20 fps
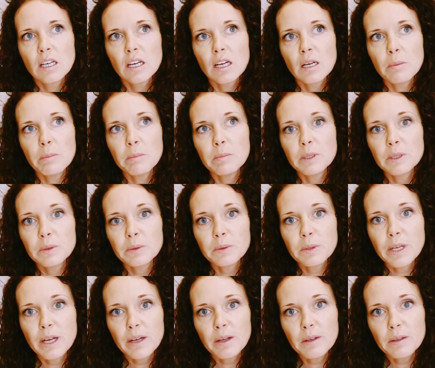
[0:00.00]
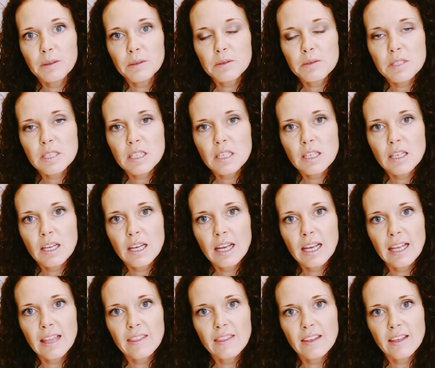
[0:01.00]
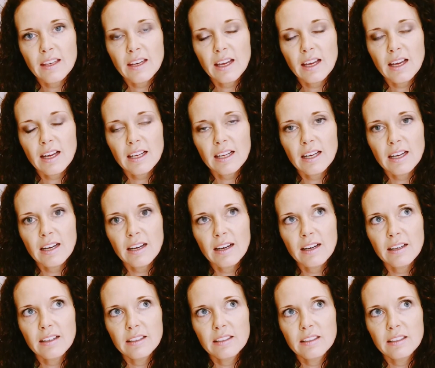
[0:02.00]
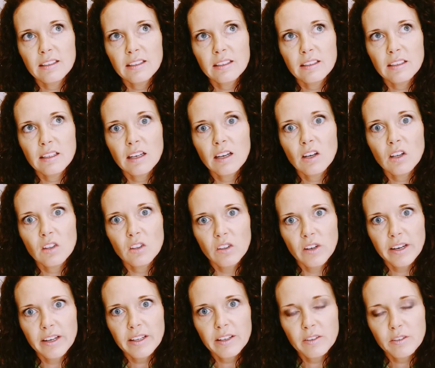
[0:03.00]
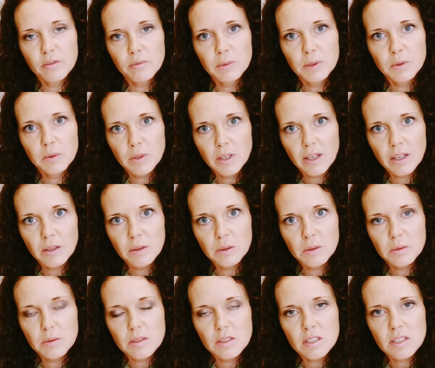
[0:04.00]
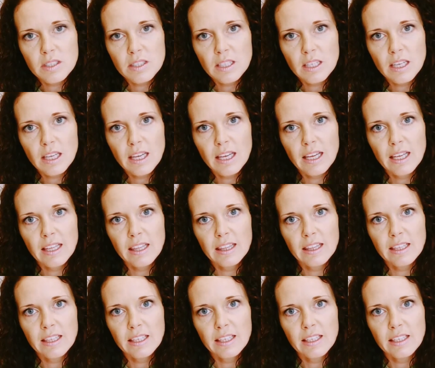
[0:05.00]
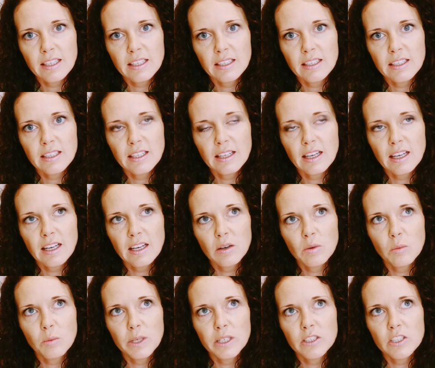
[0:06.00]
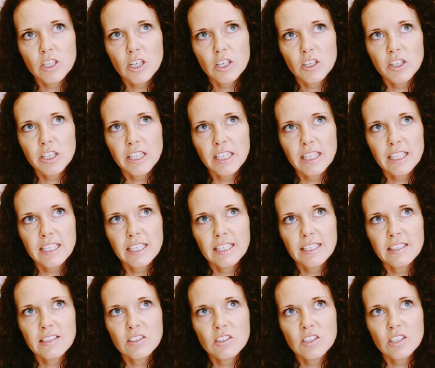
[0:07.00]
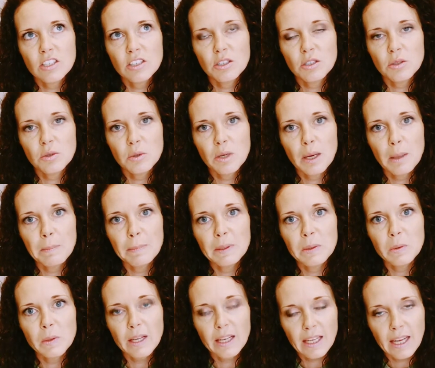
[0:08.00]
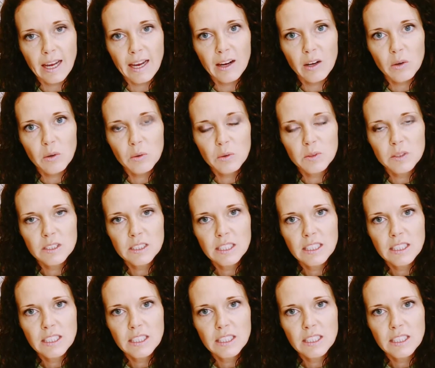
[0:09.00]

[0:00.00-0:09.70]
a milk goat, and then I got a lot of milk goats, and then we journeyed into a milk cow,